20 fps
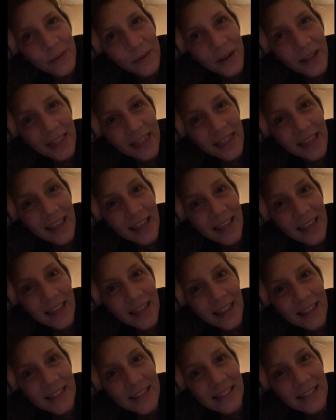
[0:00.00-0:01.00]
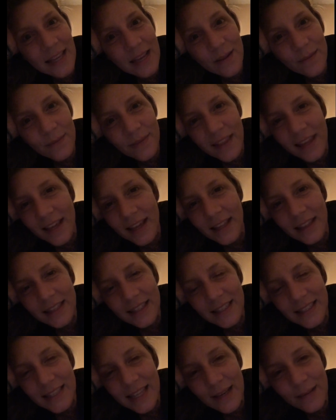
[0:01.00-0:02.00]
we're thinking the same thing
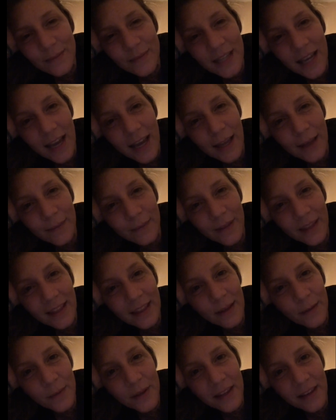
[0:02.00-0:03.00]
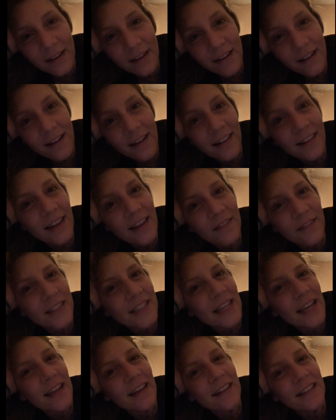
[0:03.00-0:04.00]
at the same time, like that we could all
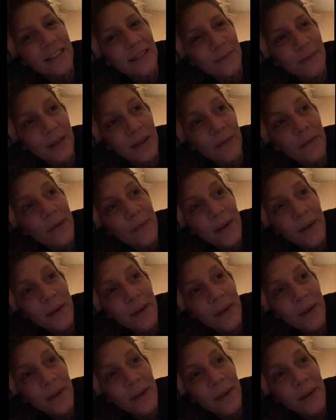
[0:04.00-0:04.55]
levitate or something.